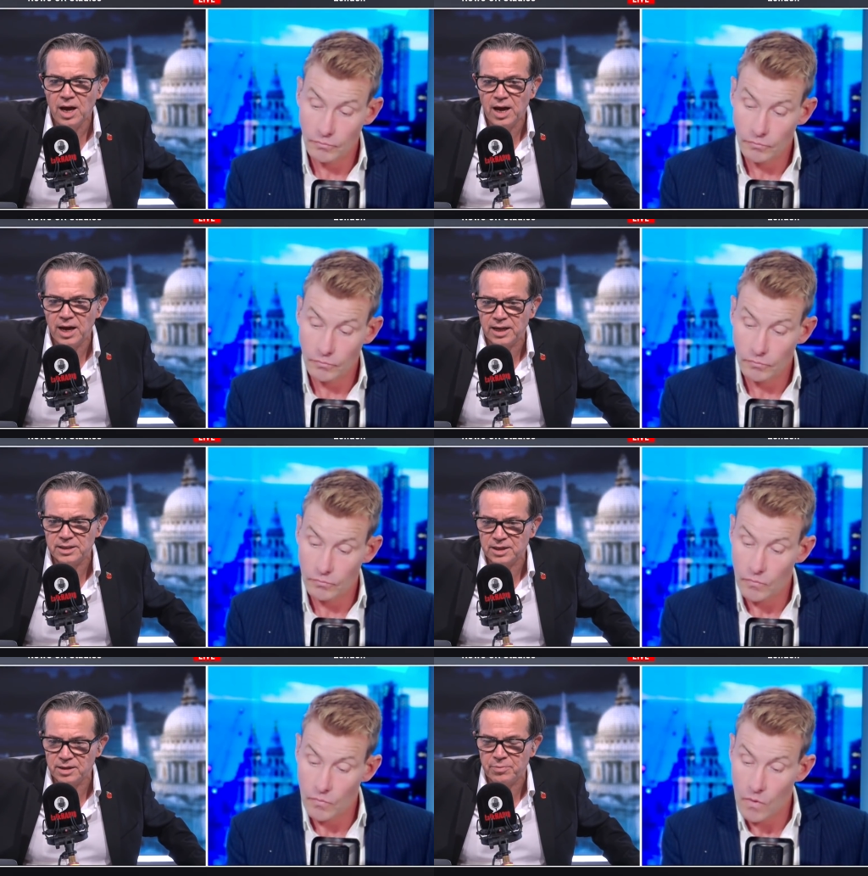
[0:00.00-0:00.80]

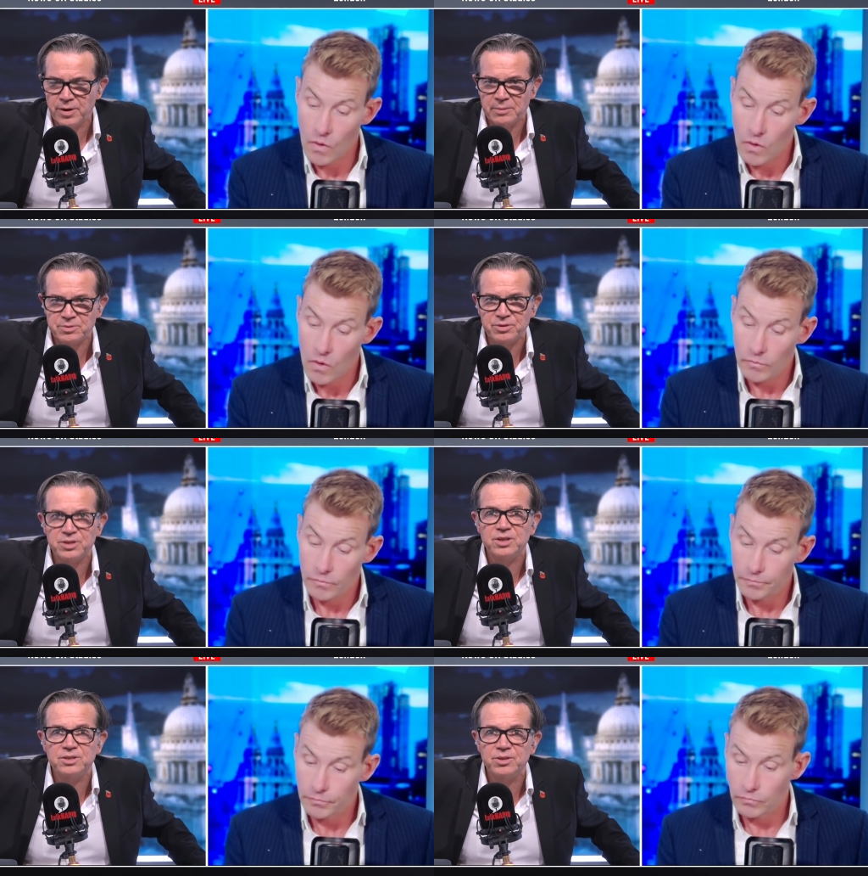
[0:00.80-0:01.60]
Speaker 1: and uh, perhaps
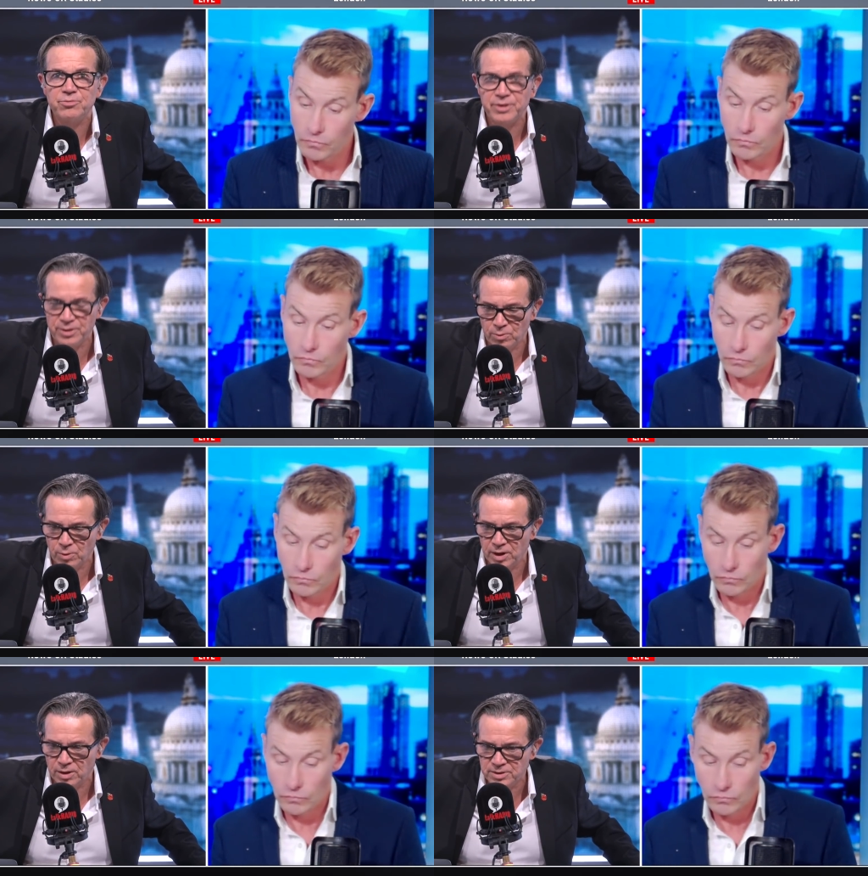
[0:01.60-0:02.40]
return to the real
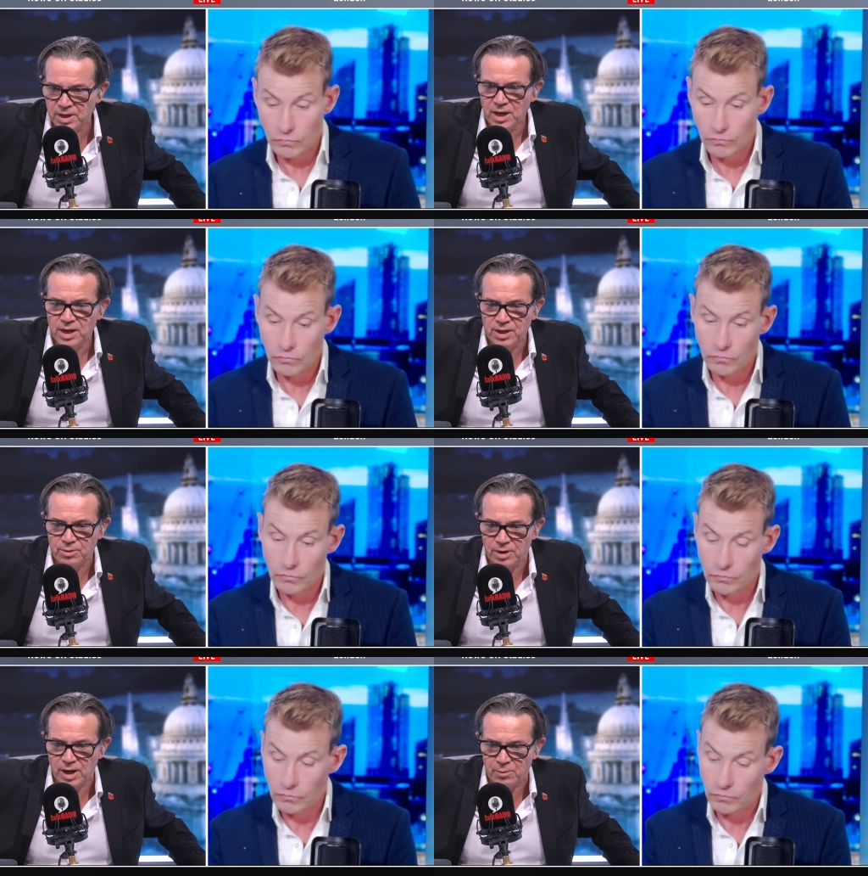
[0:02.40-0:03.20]
world.
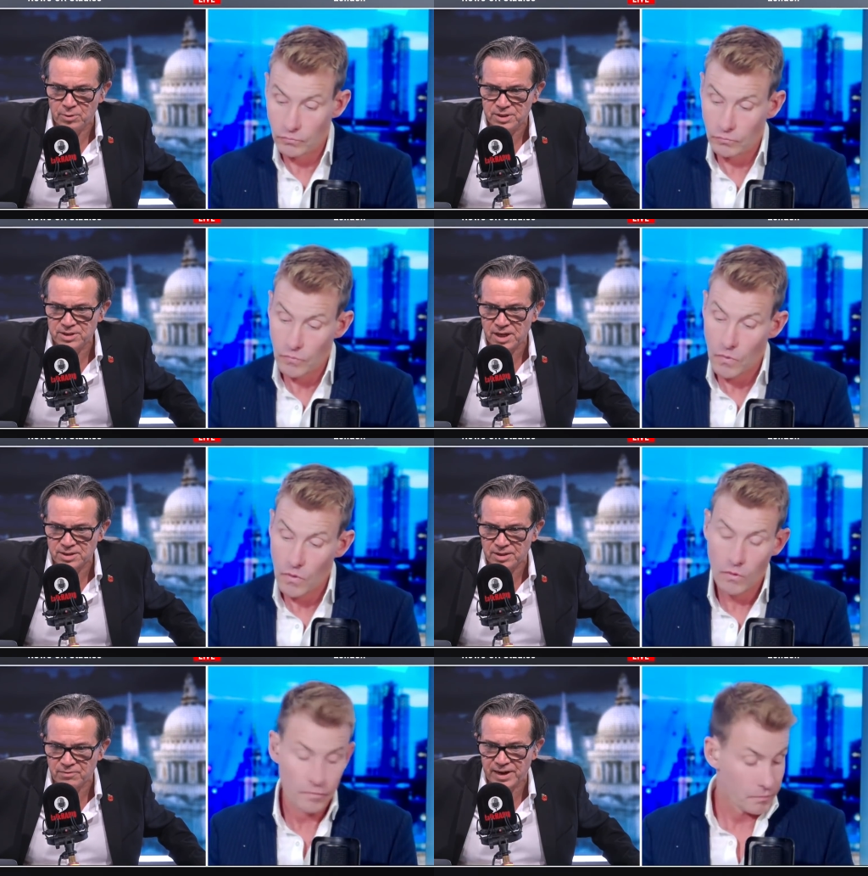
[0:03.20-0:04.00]
You and I were
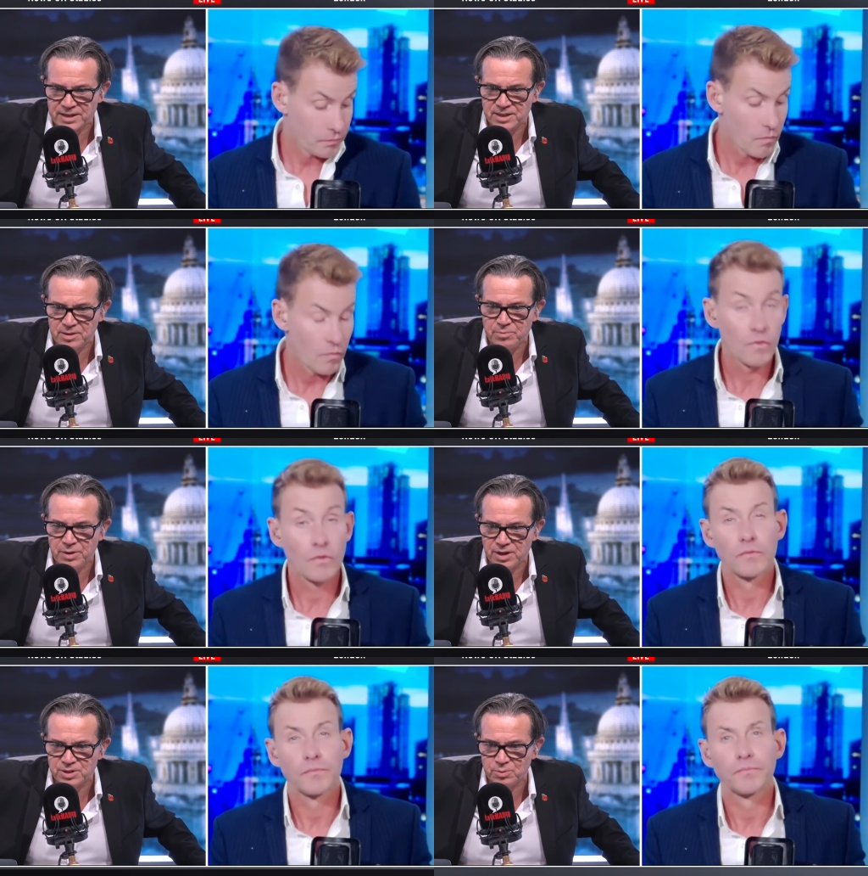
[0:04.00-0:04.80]
discussing vaccine
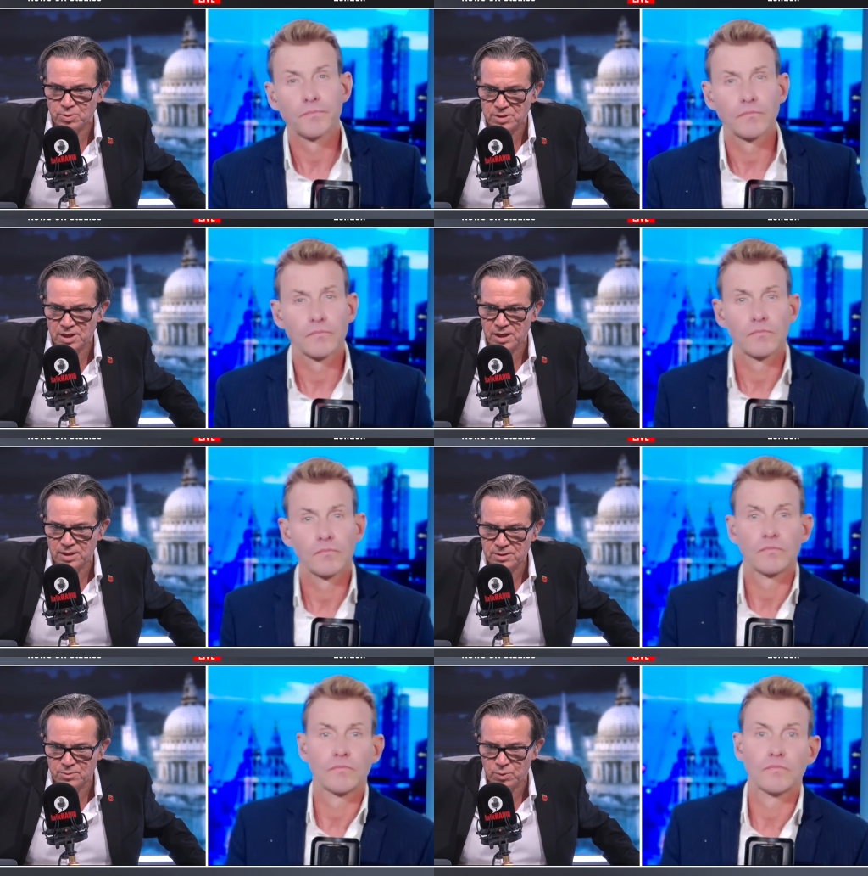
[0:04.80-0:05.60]
passports
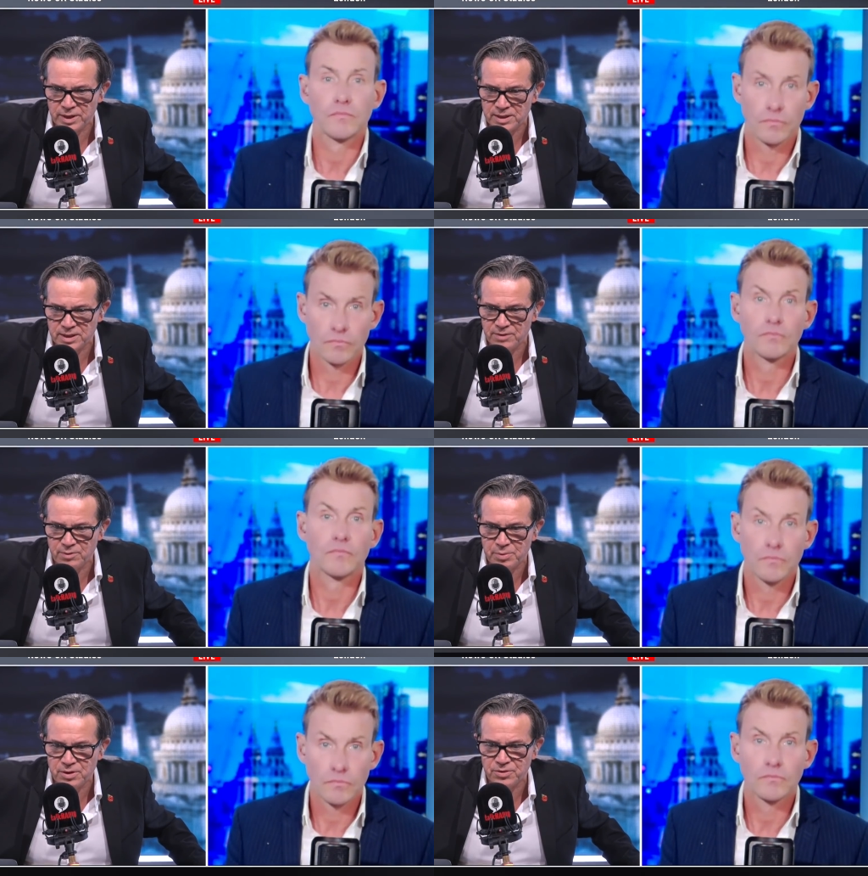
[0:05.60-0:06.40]
last week,
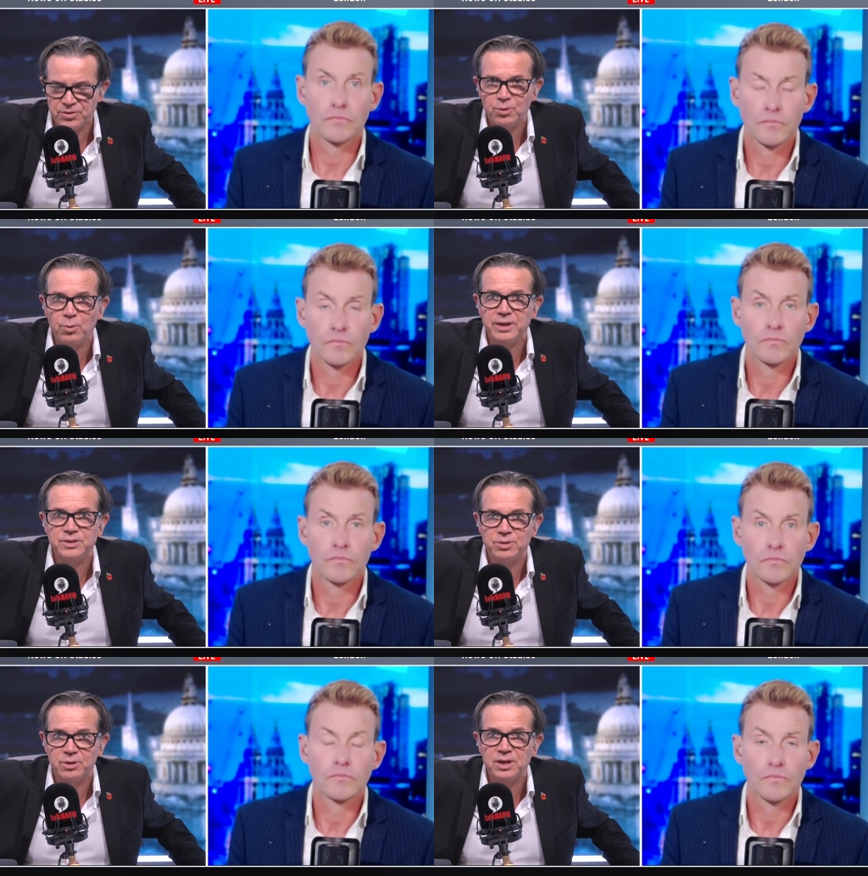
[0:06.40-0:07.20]
David, because you went
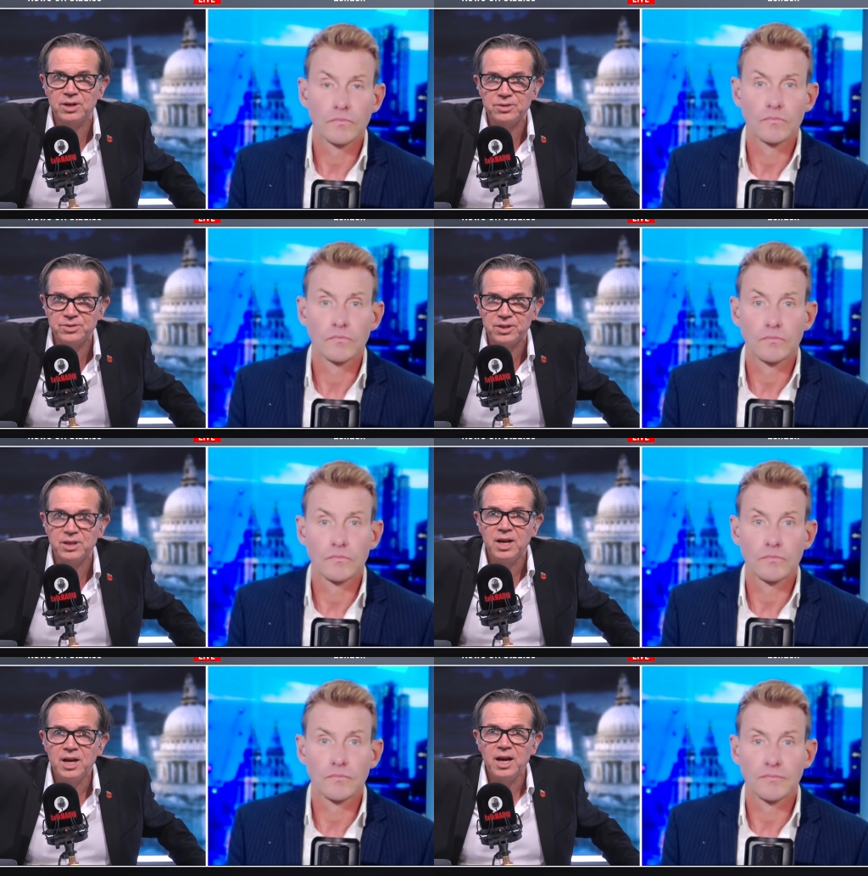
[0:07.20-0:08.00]
to a concert
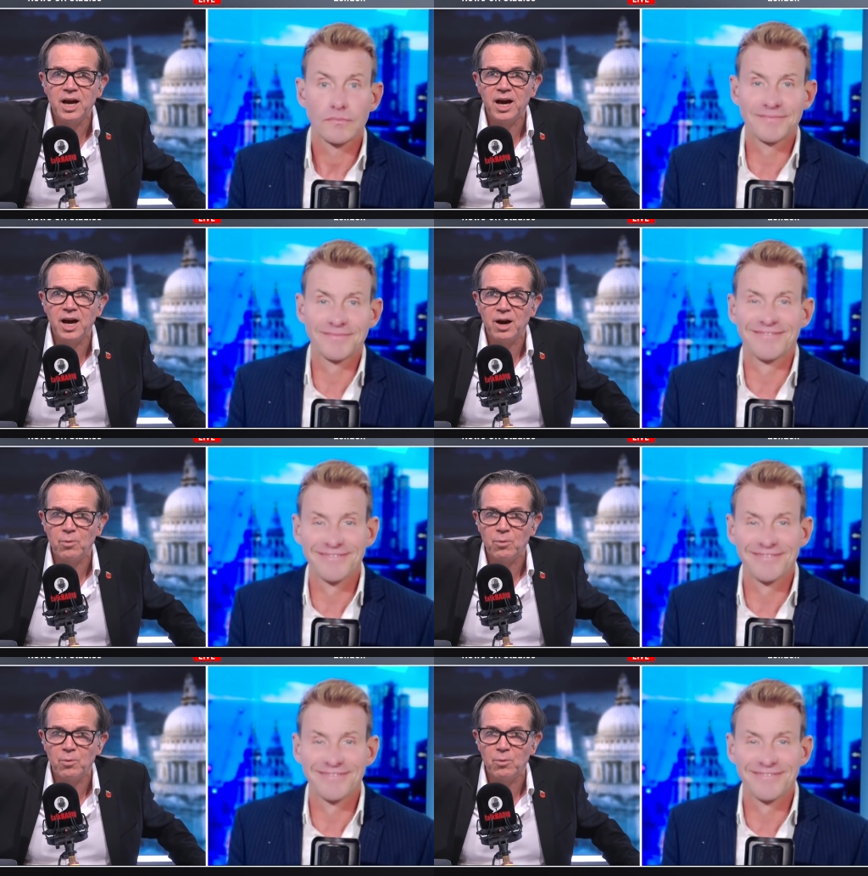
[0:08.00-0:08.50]
uh,